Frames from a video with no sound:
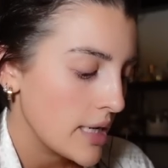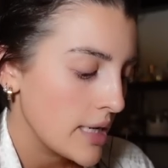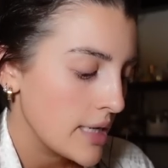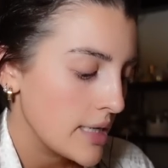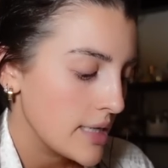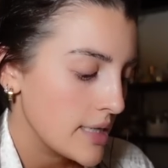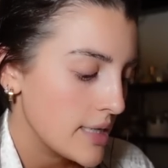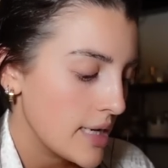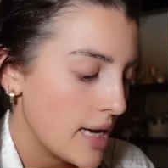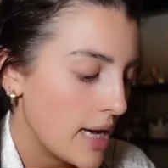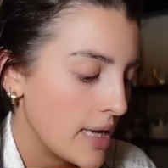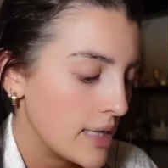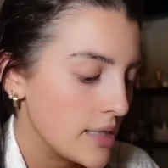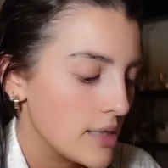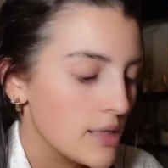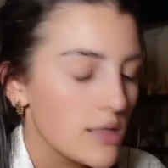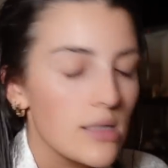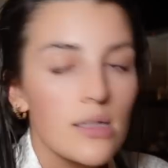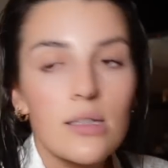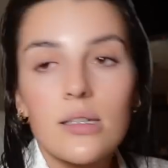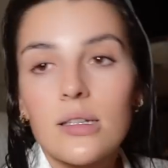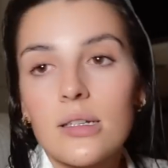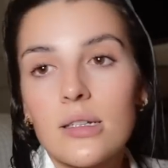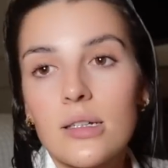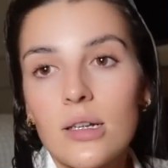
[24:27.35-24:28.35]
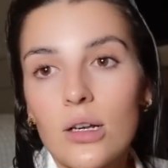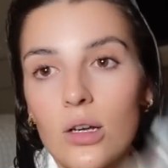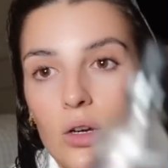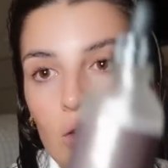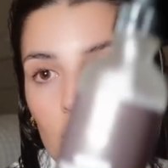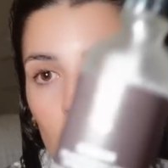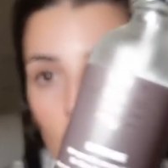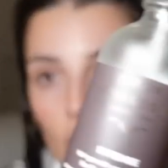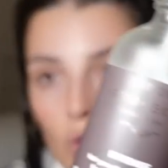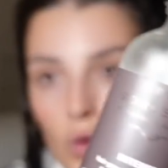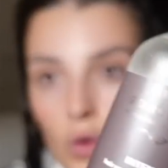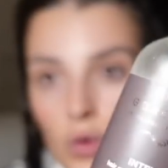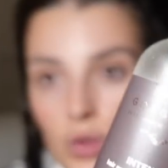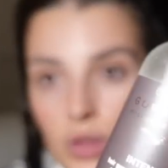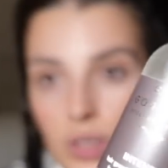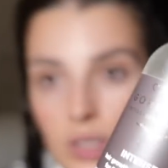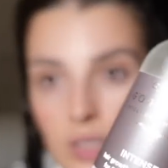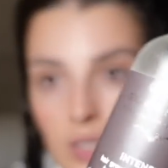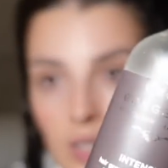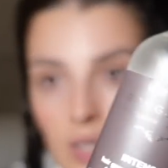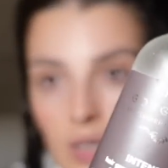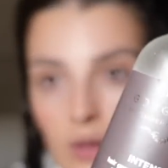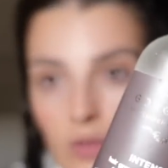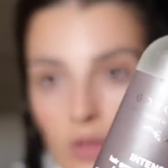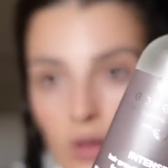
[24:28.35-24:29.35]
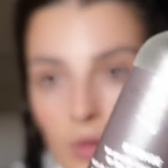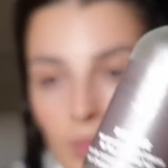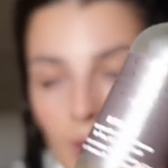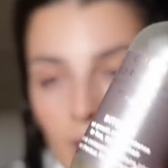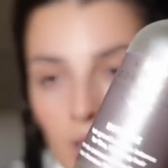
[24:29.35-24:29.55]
Intense Growth Serum.